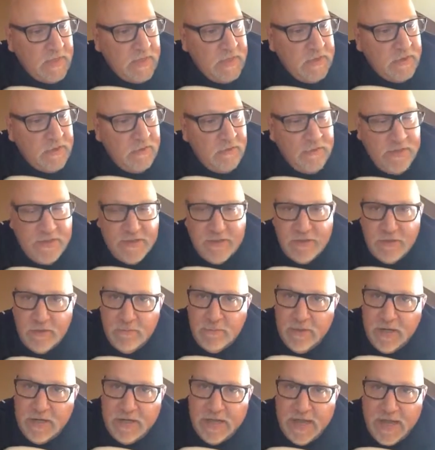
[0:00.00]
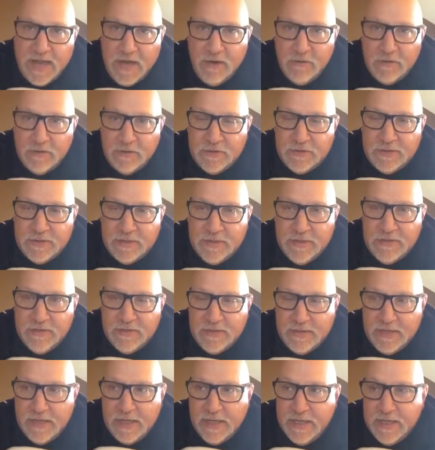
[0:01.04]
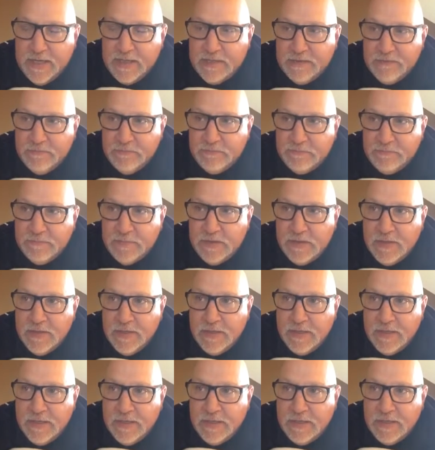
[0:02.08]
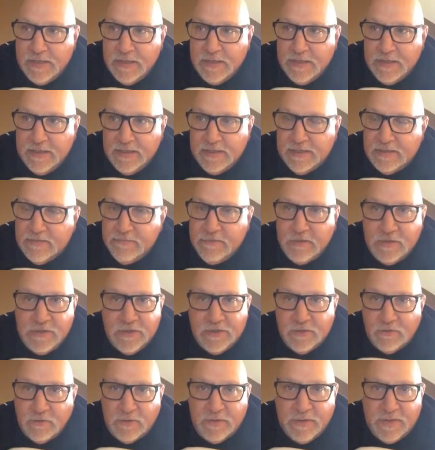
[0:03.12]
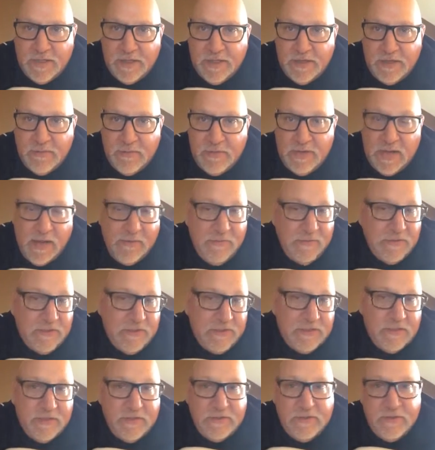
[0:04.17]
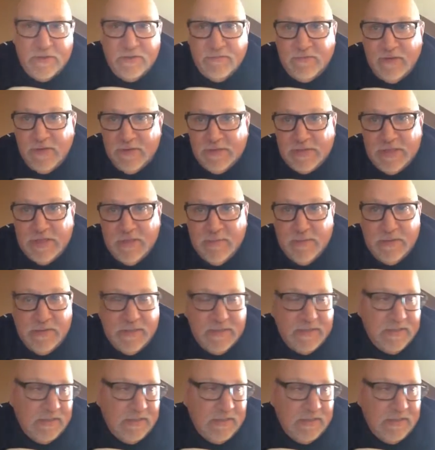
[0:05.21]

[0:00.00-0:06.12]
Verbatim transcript: there's only a certain amount of hours in the day uh, and it's a very short day. I mean, I would just as soon if I was coming to